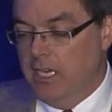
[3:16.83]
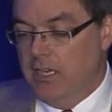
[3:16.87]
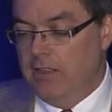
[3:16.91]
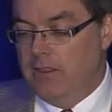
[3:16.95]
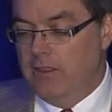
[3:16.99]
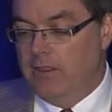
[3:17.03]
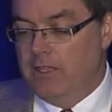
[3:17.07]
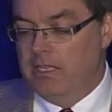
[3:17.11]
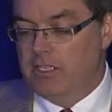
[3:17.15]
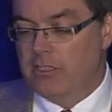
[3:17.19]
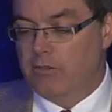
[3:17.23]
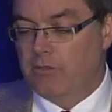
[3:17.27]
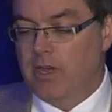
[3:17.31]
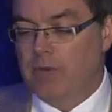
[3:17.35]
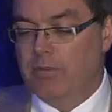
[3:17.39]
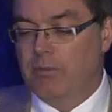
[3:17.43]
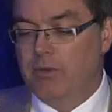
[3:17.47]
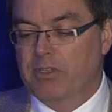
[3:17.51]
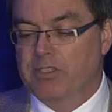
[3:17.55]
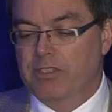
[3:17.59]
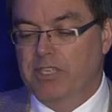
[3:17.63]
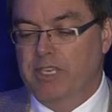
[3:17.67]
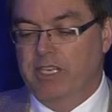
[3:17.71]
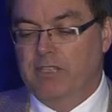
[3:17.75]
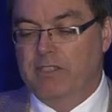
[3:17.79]
these
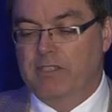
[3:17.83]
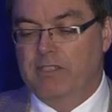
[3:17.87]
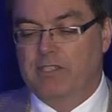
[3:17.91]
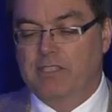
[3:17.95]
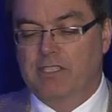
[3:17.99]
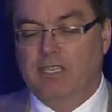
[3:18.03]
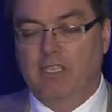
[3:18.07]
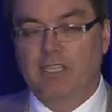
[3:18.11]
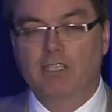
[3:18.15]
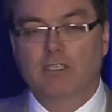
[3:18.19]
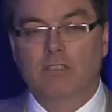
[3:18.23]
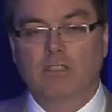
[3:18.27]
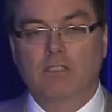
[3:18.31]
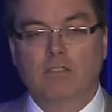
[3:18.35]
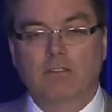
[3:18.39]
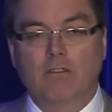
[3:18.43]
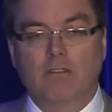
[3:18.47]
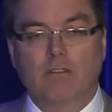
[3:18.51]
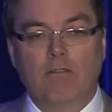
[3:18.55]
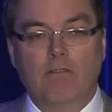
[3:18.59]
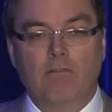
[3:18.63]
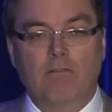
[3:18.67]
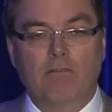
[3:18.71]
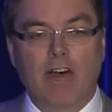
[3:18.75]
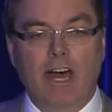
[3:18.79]
represent
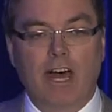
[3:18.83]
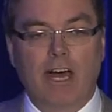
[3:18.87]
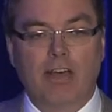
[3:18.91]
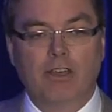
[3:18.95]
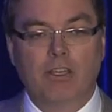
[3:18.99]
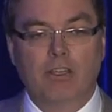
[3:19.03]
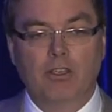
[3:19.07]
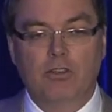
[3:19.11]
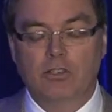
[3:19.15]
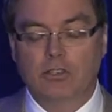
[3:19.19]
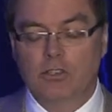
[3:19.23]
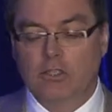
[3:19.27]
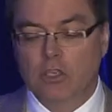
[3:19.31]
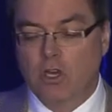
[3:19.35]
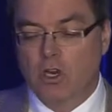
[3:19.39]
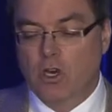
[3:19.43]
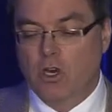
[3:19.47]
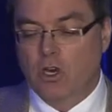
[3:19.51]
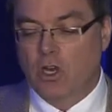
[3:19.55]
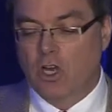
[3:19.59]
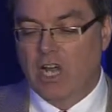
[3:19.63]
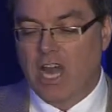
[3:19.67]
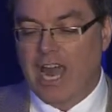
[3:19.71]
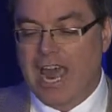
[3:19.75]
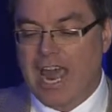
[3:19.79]
single values
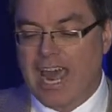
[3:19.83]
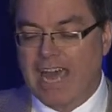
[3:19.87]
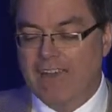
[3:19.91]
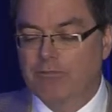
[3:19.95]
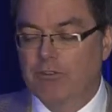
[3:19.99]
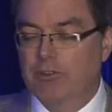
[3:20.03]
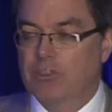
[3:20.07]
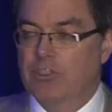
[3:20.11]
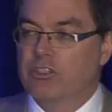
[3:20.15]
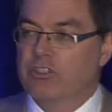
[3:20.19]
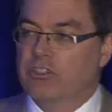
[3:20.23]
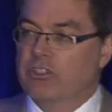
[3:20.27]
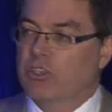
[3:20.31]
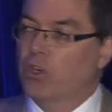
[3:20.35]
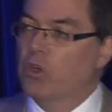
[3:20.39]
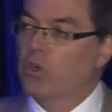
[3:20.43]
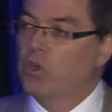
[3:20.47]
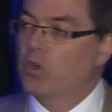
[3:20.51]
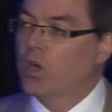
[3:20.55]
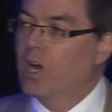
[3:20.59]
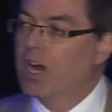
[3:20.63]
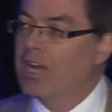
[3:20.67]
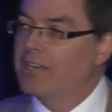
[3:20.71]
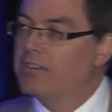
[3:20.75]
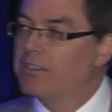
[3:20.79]
or averages
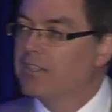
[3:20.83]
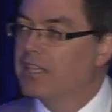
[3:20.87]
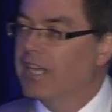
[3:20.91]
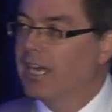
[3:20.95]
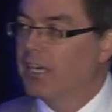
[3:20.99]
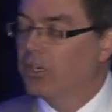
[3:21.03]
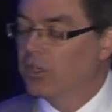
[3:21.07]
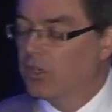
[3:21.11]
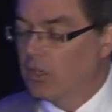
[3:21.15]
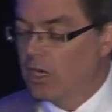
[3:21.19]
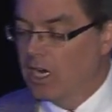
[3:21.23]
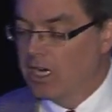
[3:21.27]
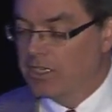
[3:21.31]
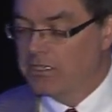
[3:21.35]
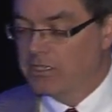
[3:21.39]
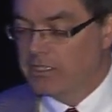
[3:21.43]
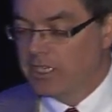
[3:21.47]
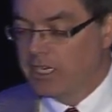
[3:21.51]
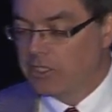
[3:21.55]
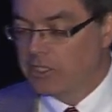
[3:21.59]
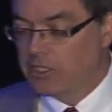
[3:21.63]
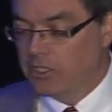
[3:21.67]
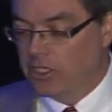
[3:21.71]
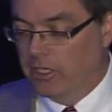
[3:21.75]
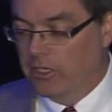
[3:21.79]
across that
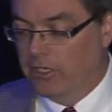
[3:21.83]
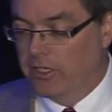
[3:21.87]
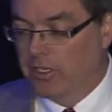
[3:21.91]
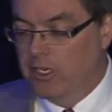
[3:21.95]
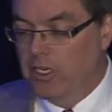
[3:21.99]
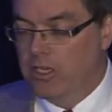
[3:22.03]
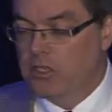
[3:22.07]
cross-section.